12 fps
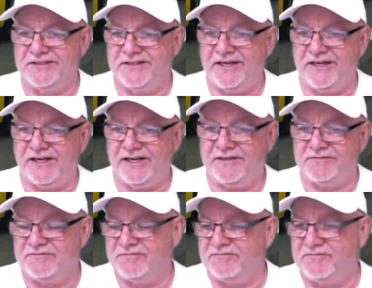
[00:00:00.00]
and
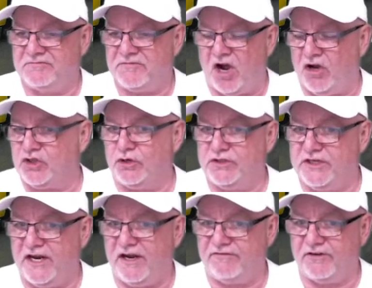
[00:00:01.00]
also
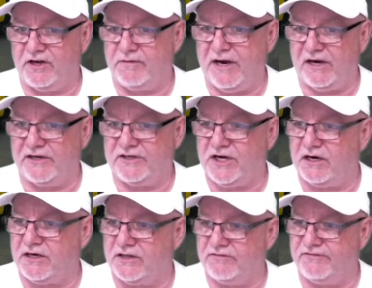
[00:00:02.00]
deaf and can barely
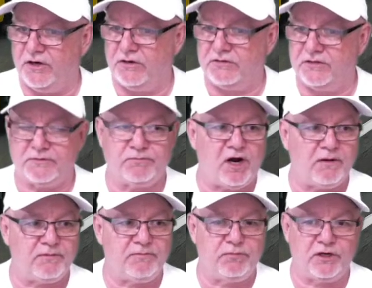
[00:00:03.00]
talk on the phone, could
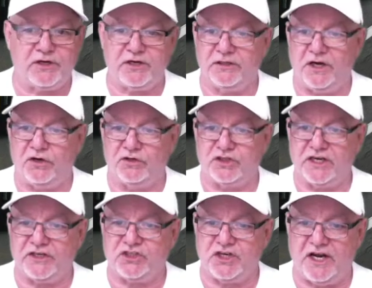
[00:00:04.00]
probably book you loads and
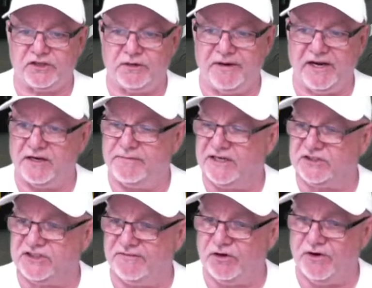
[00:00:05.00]
get you out there making about
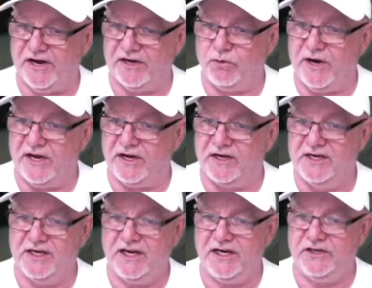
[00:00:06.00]
$7 grand a week
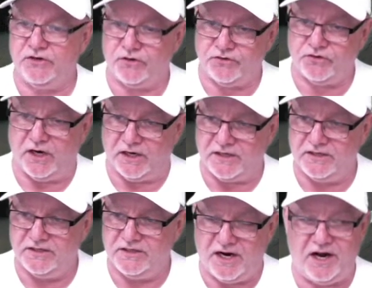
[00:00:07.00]
in your truck
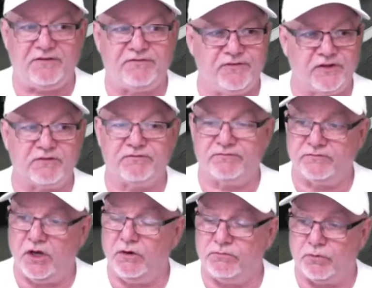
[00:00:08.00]
off of the
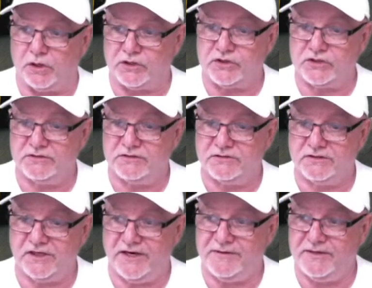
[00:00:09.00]
load boards.
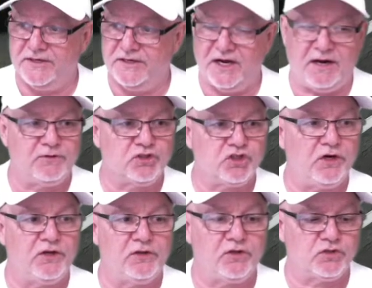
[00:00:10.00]
Okay, I'm going to show
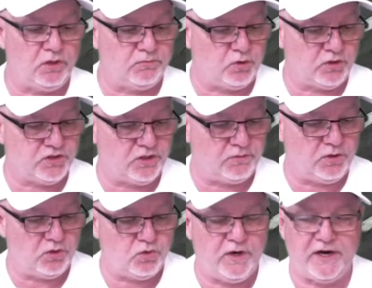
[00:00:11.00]
you those load boards here
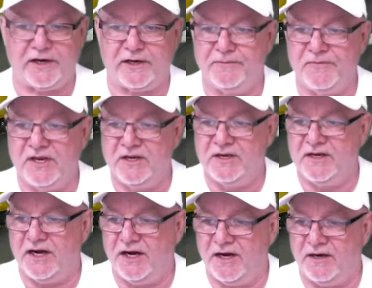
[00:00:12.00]
real quick
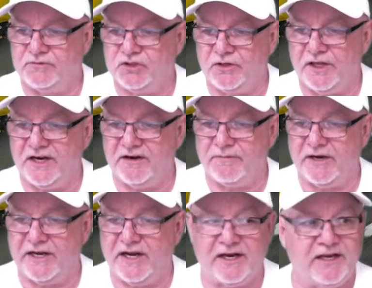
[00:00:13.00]
so that
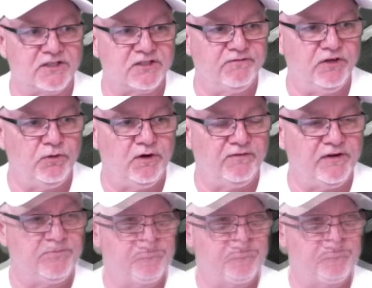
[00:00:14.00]
everybody kind of gets a view of it.